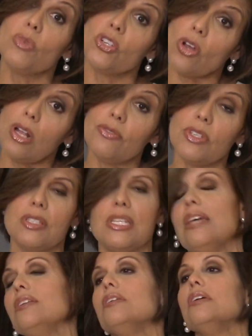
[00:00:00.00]
which all of us
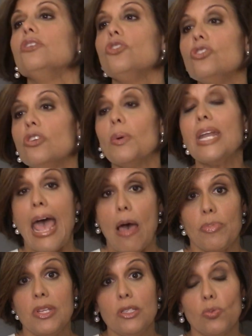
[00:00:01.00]
tend to do, it
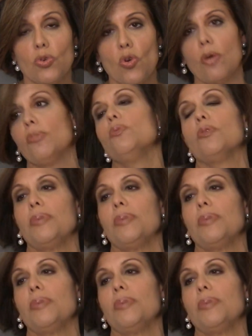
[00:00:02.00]
happens, we're normal,